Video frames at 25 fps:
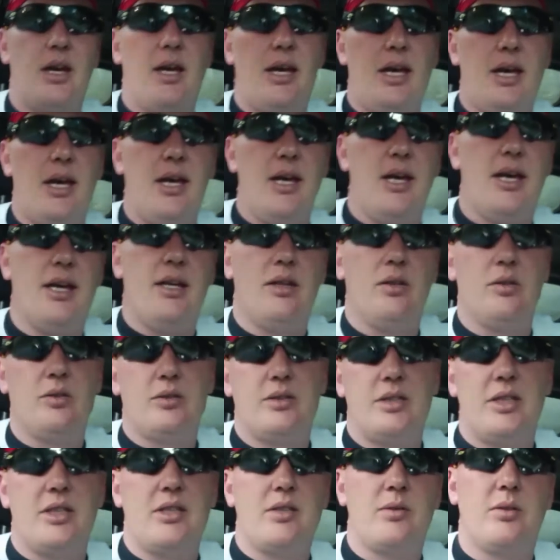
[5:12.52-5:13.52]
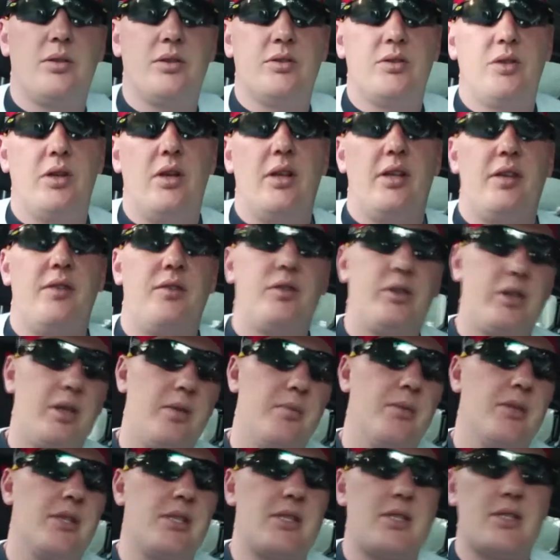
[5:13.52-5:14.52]
had looked into alternative
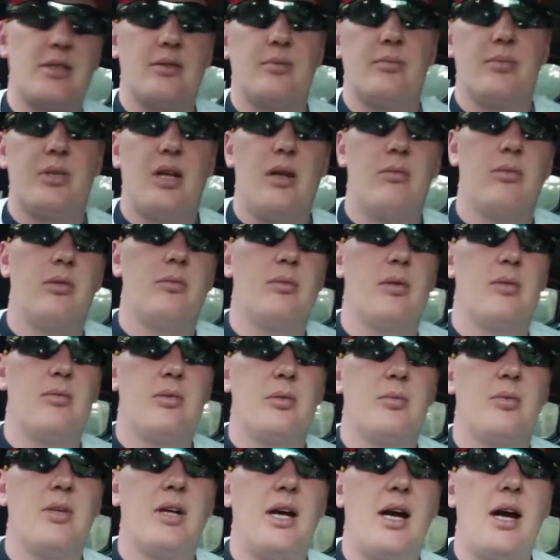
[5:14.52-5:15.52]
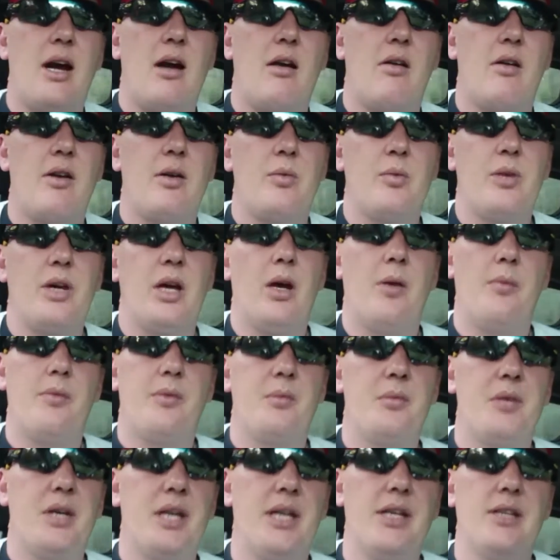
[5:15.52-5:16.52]
treatments and blah, blah, blah, blah, blah, and we helped
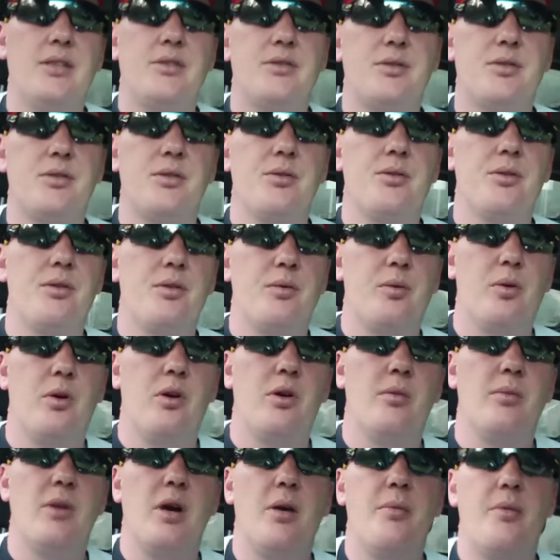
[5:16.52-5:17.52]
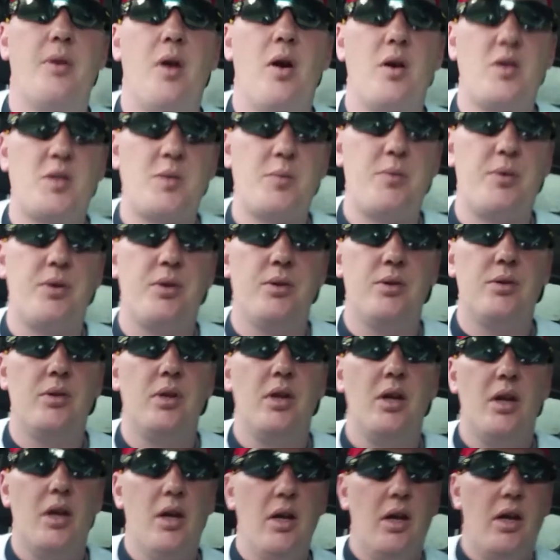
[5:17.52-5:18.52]
them get into the Royal Melbourne Hospital.
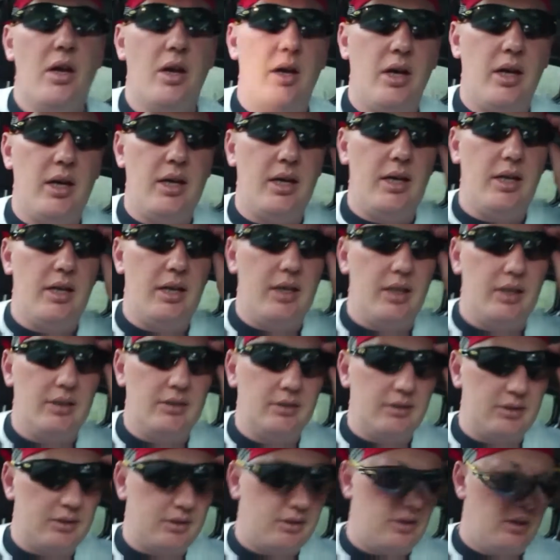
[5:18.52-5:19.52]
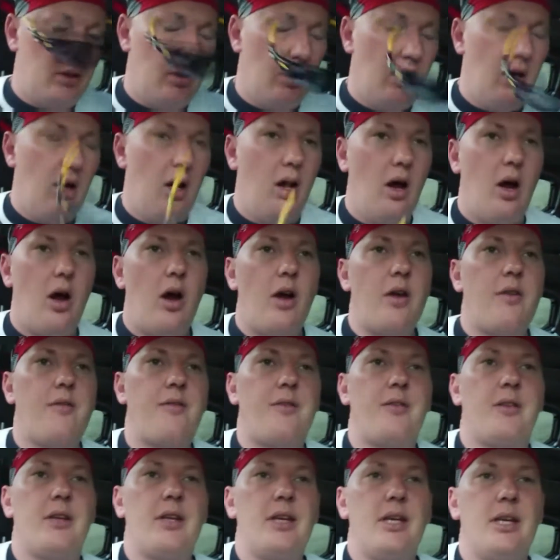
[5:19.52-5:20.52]
And
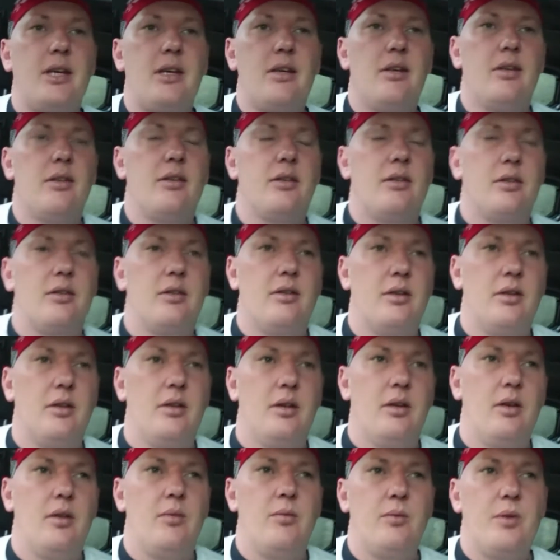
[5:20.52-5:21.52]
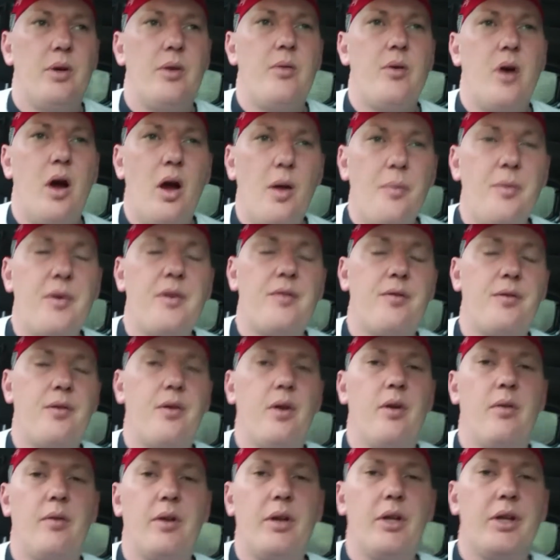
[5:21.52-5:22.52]
hopefully, we were hoping
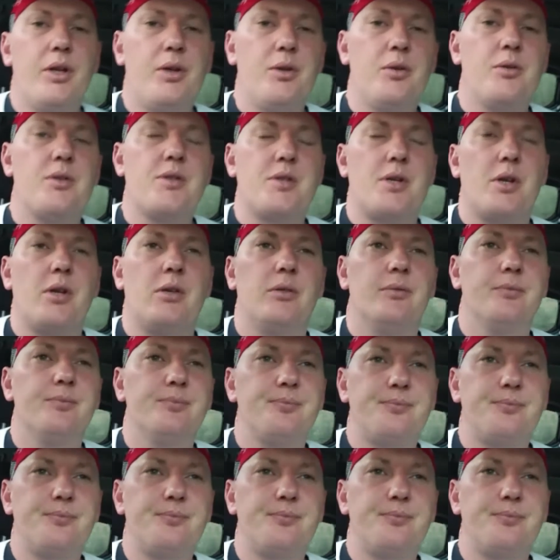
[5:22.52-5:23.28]
for a really good result.